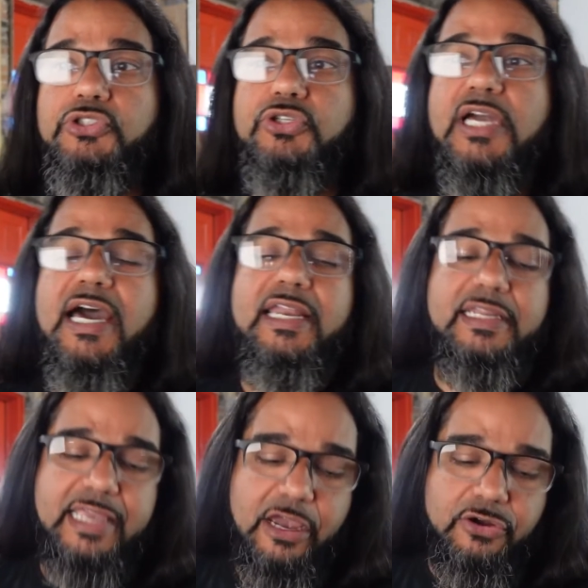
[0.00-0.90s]
you got to
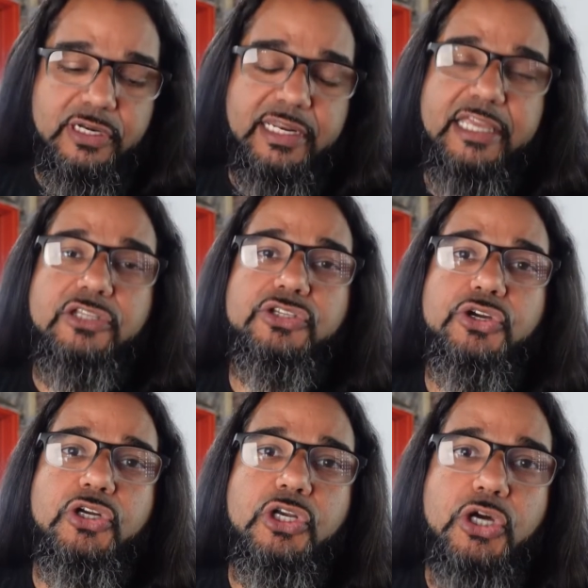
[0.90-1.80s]
calculate
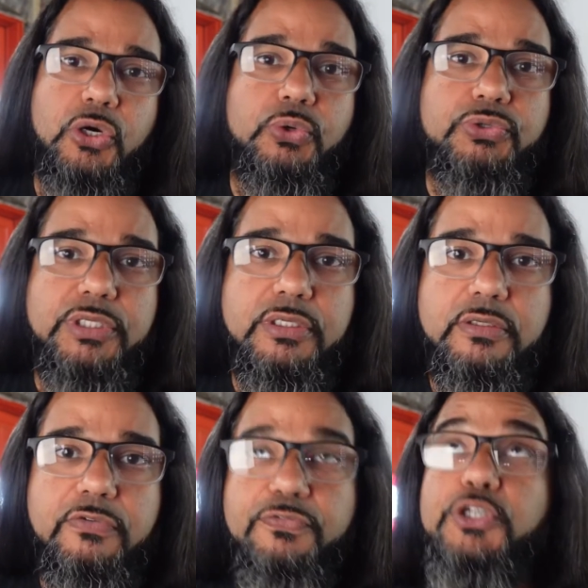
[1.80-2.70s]
your load
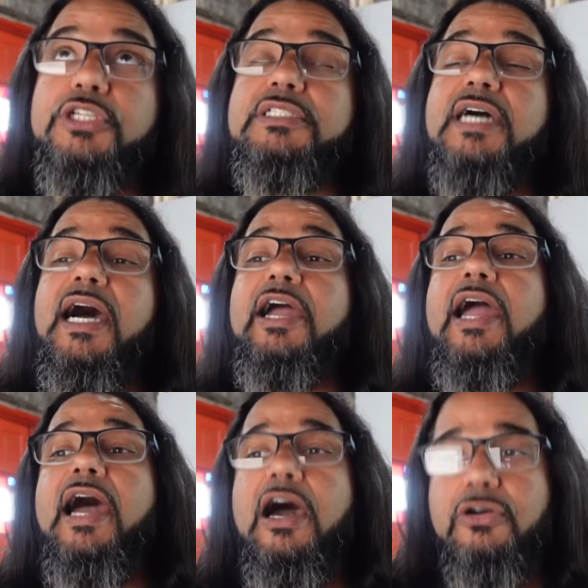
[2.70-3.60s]
for the entire
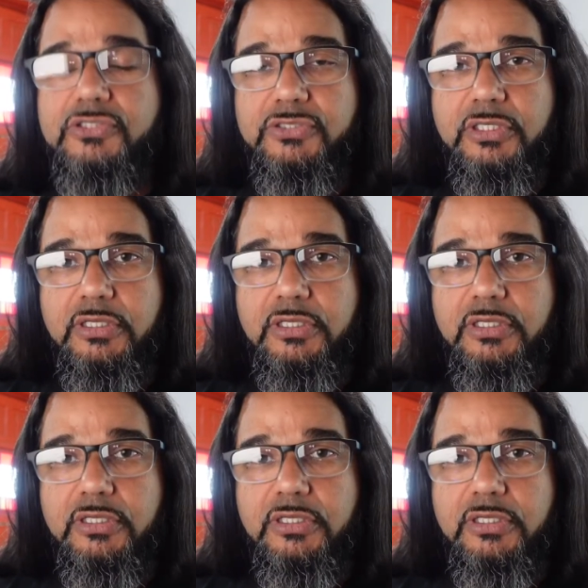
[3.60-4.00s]
house.